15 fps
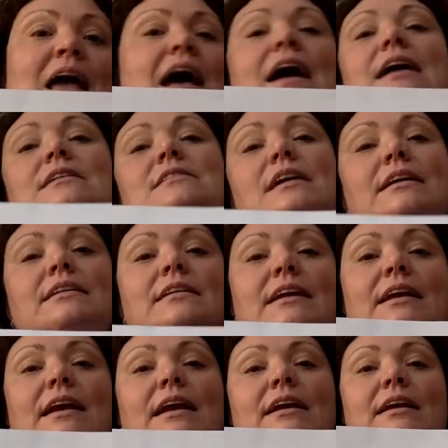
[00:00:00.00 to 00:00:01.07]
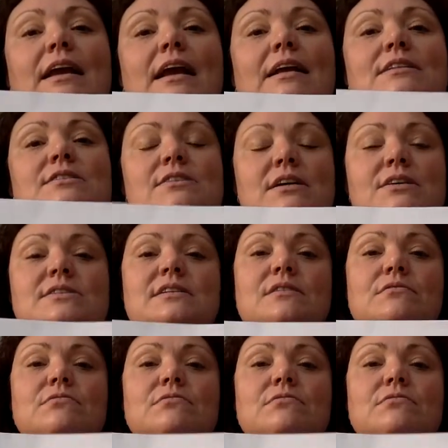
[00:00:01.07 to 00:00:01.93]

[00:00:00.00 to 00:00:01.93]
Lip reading: and I think it does